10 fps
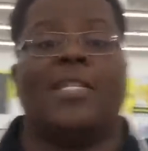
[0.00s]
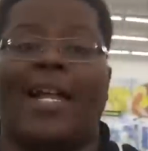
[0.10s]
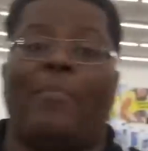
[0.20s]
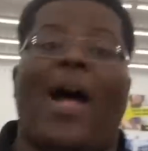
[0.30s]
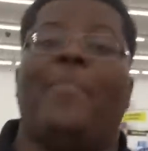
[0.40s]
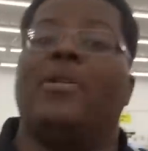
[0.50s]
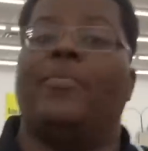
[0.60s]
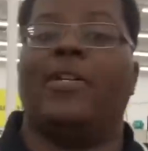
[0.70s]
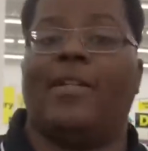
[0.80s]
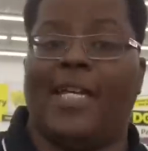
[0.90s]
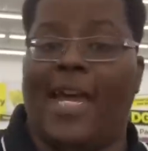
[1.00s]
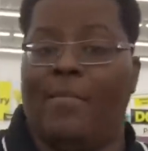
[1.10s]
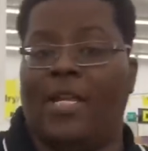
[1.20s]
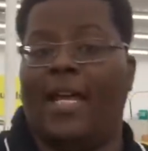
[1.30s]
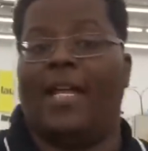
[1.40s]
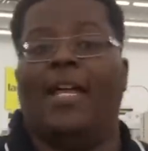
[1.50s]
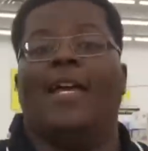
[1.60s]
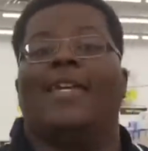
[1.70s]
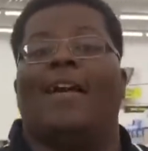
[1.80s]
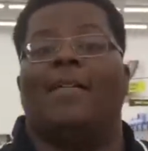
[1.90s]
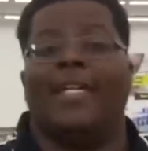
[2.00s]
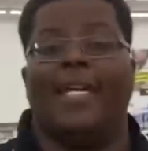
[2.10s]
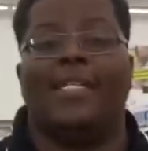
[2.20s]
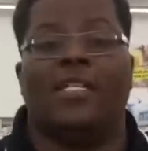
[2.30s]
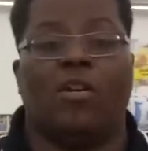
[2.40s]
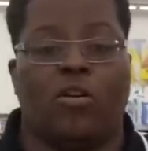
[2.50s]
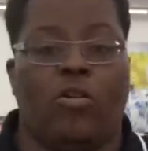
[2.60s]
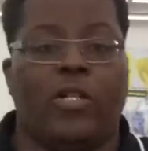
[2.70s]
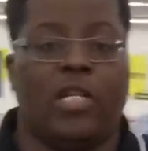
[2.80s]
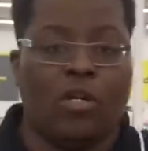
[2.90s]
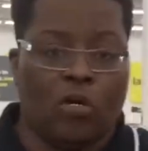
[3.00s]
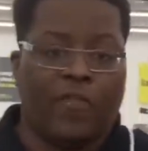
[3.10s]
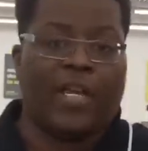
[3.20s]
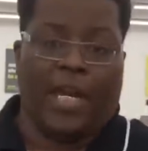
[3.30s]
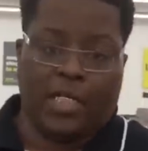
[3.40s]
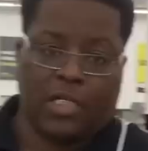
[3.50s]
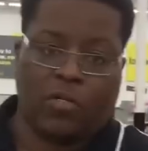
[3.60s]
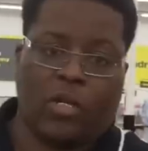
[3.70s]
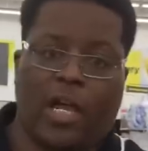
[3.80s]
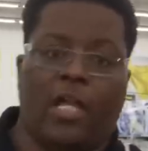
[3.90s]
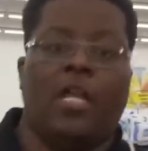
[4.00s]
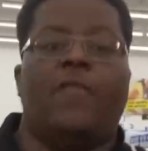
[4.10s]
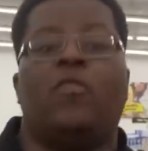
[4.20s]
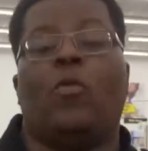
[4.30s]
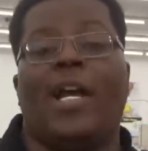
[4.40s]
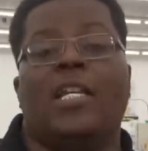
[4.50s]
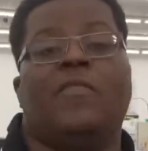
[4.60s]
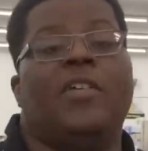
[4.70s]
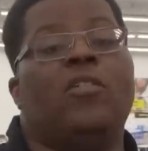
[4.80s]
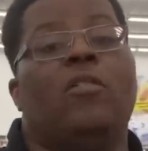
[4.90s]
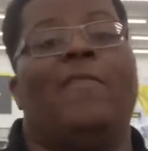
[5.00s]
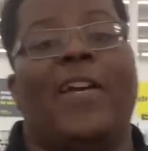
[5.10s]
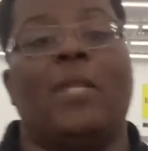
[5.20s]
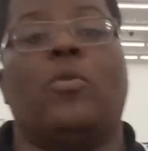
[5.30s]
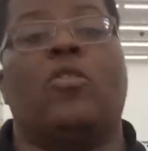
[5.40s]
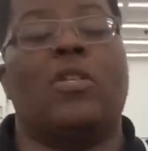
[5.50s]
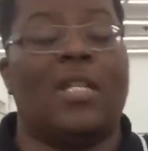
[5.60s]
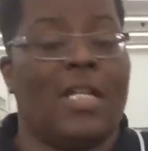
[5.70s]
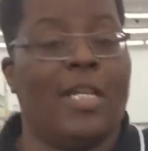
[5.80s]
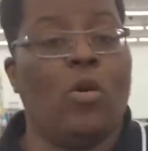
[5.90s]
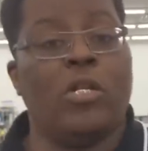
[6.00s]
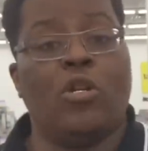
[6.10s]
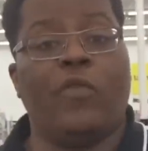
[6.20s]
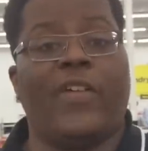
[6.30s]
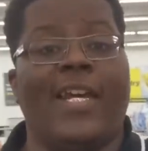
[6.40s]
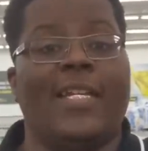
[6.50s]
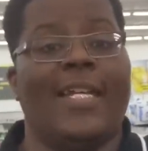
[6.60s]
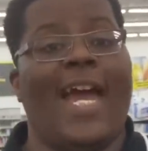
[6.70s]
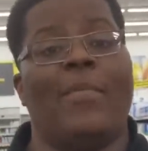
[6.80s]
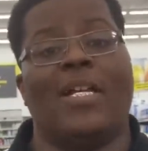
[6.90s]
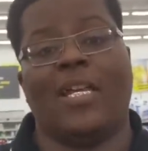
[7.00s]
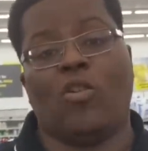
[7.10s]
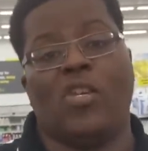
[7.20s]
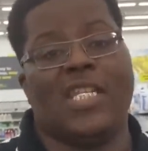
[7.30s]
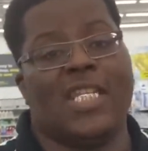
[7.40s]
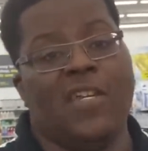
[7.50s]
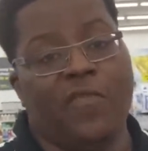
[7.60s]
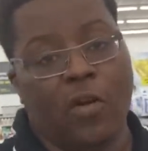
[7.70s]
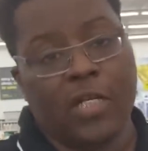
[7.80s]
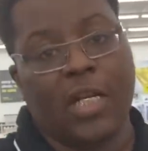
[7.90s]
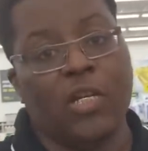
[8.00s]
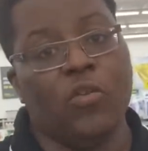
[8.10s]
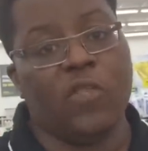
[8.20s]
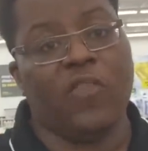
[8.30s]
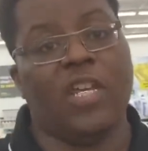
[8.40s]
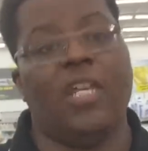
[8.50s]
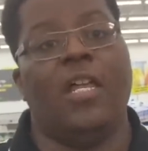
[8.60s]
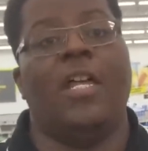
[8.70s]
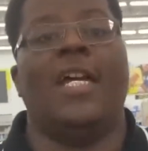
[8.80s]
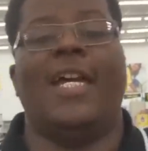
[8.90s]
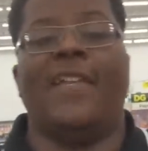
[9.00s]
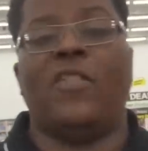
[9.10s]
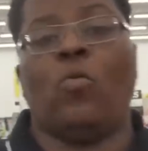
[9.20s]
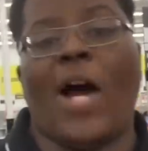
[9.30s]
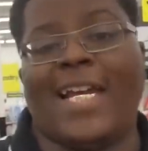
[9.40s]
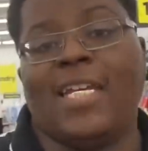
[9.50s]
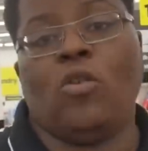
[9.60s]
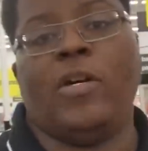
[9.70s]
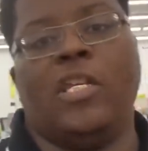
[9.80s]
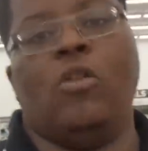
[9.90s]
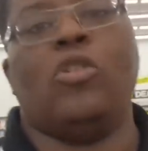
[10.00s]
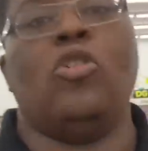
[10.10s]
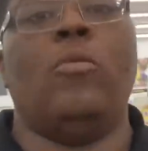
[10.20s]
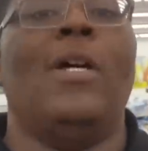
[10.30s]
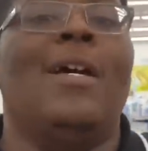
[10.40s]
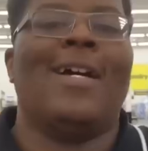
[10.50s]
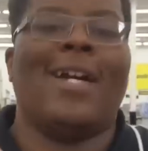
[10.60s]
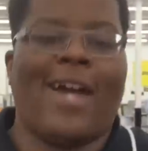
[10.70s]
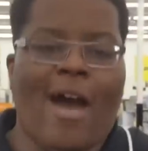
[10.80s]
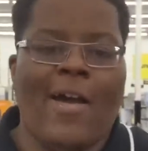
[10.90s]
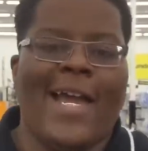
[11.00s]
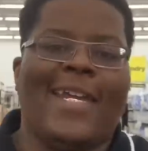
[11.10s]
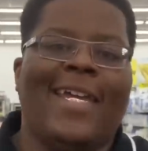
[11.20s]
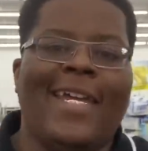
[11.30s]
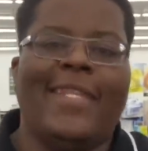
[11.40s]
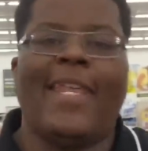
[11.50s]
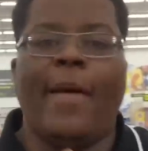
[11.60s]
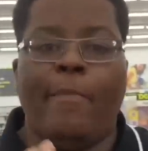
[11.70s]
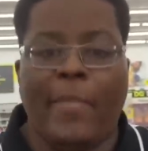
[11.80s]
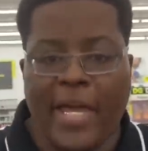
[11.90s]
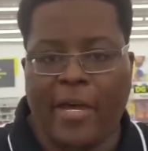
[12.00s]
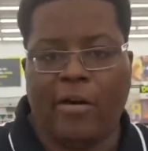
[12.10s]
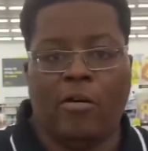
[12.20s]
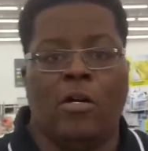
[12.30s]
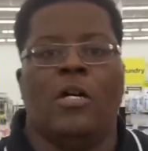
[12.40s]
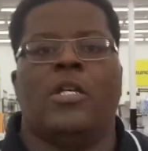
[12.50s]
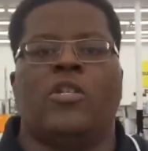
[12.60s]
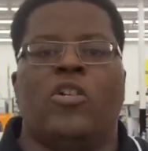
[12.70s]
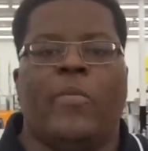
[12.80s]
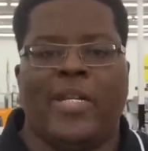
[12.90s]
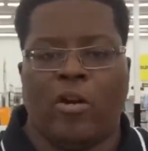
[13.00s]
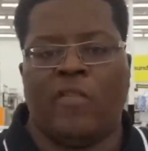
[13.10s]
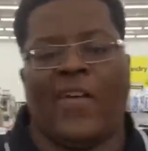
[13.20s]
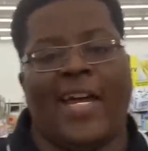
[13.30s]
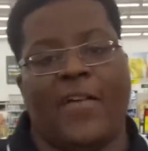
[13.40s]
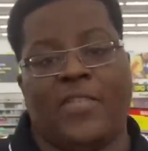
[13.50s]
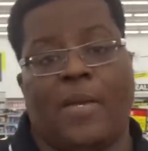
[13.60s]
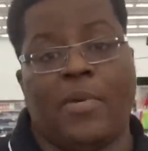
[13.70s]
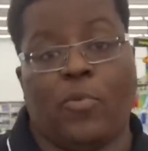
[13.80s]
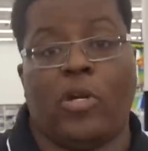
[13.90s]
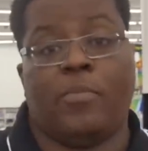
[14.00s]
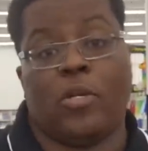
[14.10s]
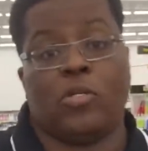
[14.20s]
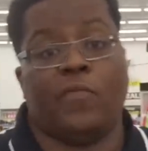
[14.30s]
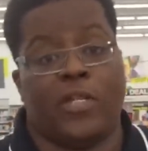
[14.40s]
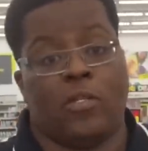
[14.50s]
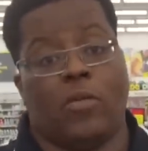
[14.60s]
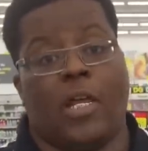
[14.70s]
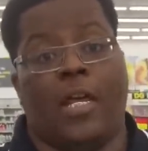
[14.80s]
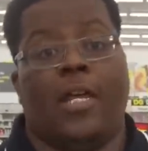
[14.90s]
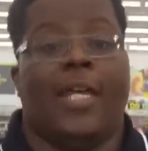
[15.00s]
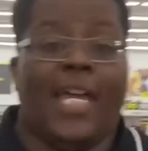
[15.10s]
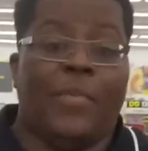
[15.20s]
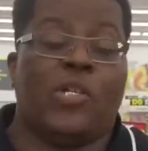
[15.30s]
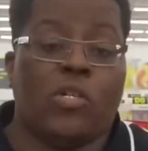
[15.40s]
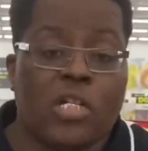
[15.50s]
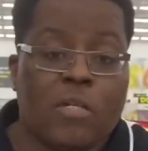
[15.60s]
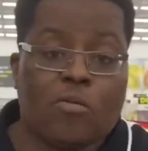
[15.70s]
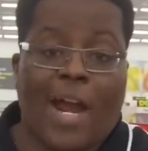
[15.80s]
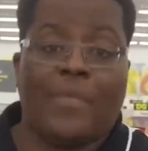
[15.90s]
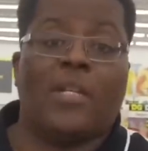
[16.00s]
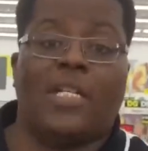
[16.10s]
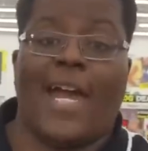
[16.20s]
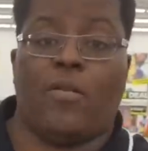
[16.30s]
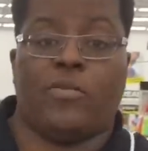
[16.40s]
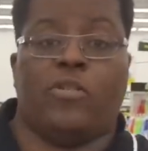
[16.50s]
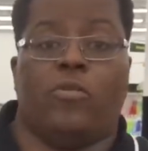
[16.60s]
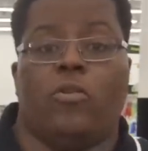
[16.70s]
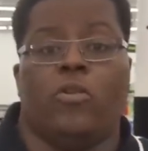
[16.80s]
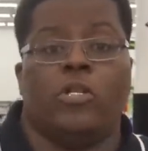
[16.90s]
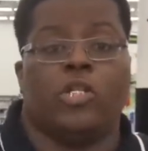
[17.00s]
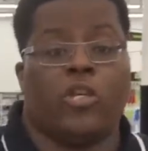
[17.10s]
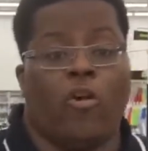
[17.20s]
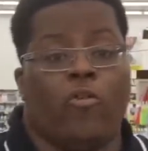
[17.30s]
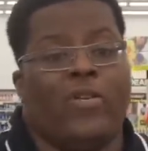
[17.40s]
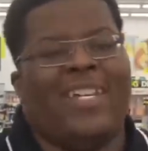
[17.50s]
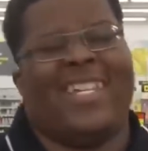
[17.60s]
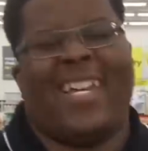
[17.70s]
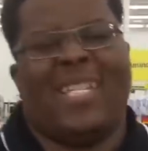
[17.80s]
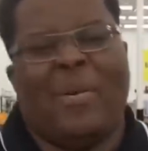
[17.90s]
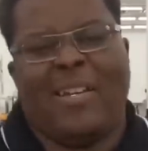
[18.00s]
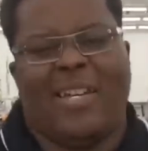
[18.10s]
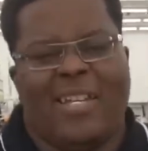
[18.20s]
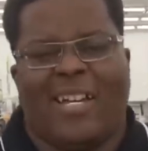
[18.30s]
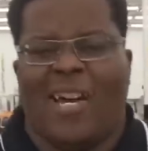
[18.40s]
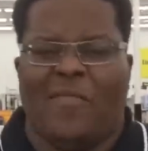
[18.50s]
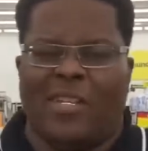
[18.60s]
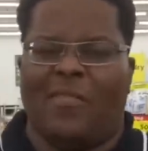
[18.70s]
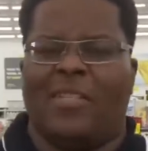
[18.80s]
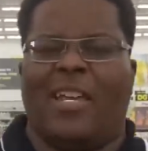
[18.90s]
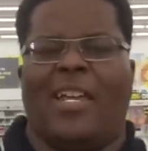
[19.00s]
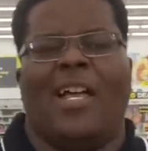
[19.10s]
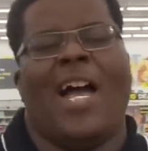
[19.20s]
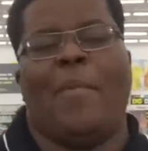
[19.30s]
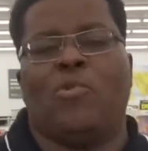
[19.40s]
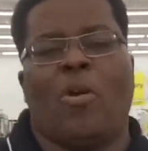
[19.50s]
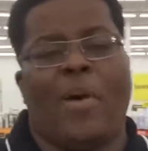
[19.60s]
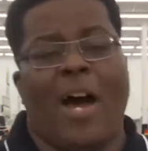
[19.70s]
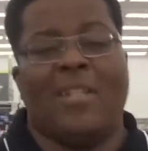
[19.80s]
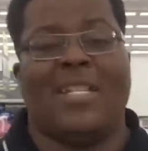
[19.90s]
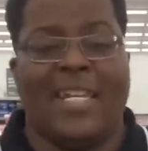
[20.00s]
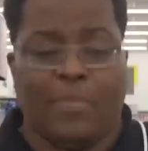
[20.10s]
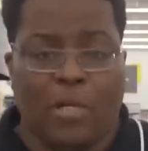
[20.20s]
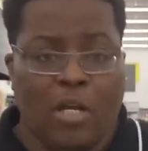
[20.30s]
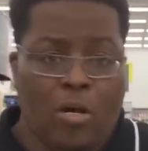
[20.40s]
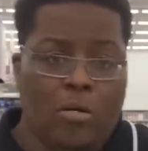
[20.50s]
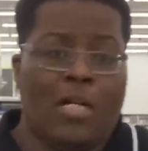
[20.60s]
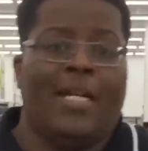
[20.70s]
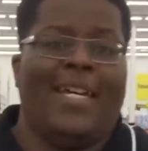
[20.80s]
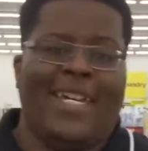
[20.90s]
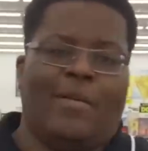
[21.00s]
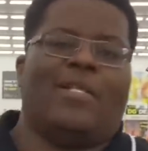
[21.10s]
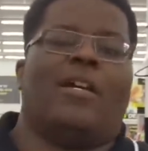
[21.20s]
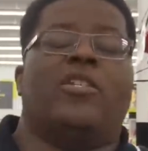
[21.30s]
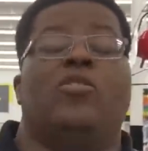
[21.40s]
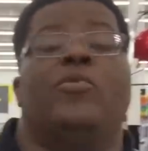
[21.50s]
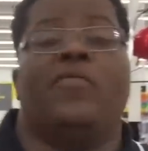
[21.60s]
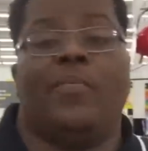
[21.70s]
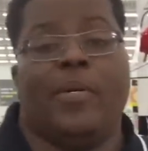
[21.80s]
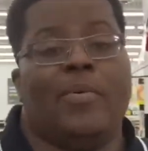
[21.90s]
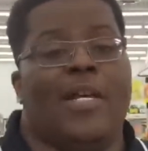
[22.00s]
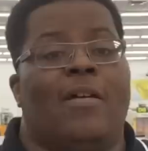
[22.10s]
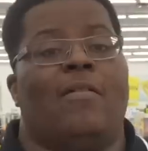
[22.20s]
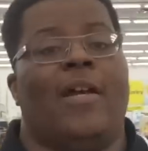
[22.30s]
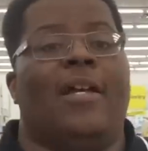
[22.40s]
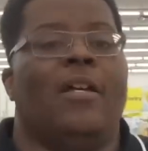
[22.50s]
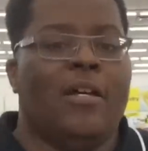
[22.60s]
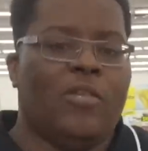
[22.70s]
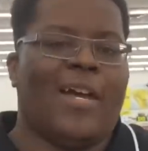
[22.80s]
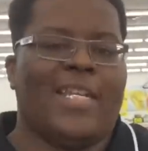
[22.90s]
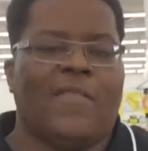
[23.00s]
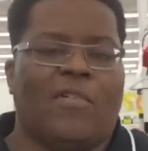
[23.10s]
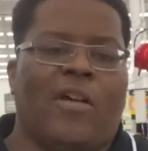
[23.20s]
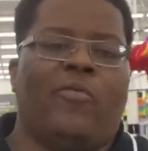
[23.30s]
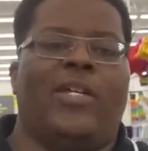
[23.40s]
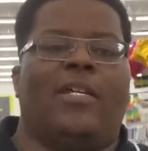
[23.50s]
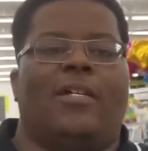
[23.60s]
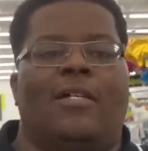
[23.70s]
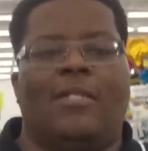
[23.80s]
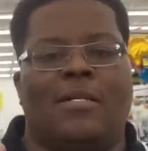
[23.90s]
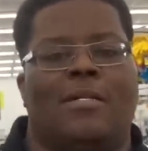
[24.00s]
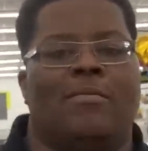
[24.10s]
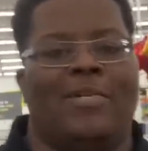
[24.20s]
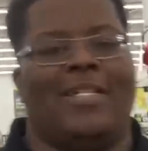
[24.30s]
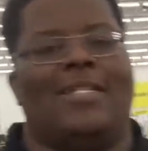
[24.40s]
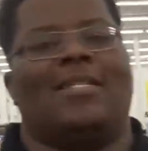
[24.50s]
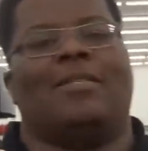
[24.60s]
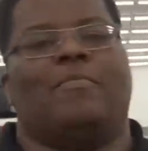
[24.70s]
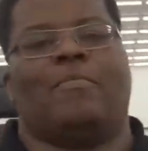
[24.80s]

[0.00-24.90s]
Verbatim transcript: It's not popping up on your timeline. Y'all need to turn on your notifications, okay? If you watch this video on Facebook, you can click on the notification tab and click on See First and Newsfeed. And if you're watching it on YouTube, go ahead and hit that bell so you can be notified every time your boy uploads a new video, okay? And be sure to subscribe to the channel too. So I think that's about it. It covers everything. I'm going to drop all the links below, and I'll talk to you beautiful people later, all right? You guys have a great weekend. Peace.